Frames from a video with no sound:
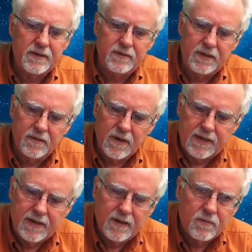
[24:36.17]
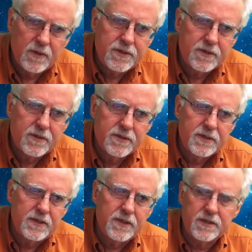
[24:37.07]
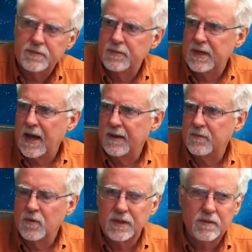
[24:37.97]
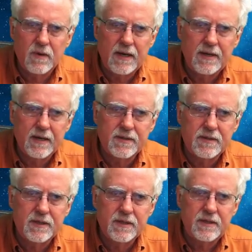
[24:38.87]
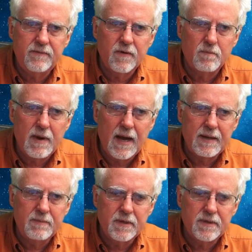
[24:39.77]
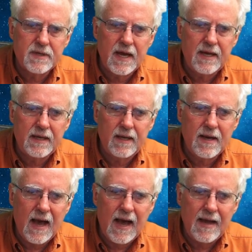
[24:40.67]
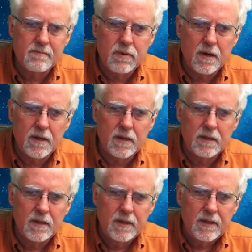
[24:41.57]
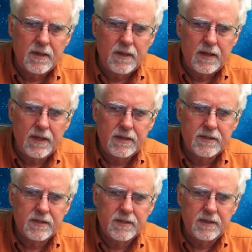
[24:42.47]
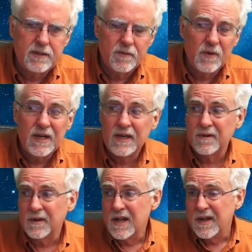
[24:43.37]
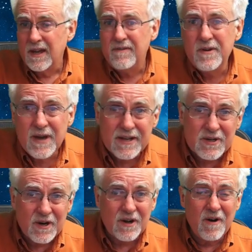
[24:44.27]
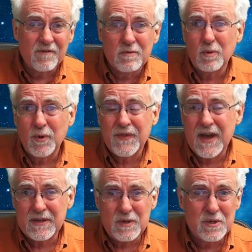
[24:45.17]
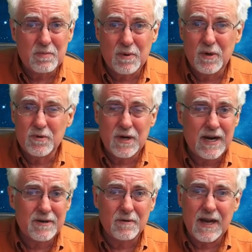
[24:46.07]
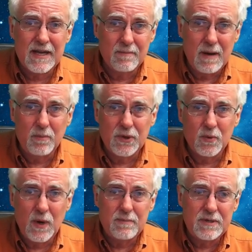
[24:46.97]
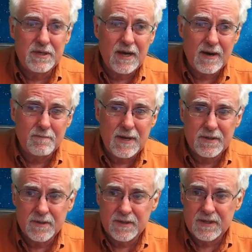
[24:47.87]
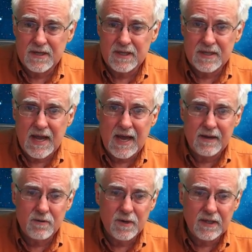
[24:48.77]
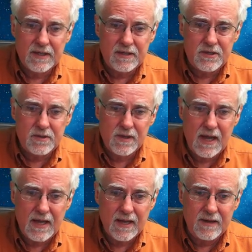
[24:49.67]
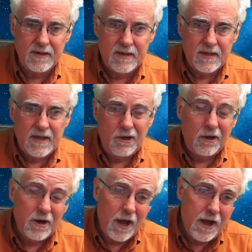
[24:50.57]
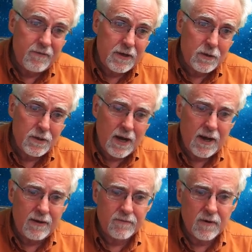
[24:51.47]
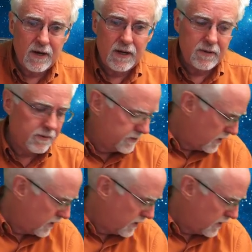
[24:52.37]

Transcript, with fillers: You need to write down what yours is. But I'm going to write down sixty for mine because I can eyeball a sixty degree angle. If you guys aren't comfortable with that, use a protractor, right? Come up with a way, but you got to measure this as accurately as you can. And I have a good eye for angles.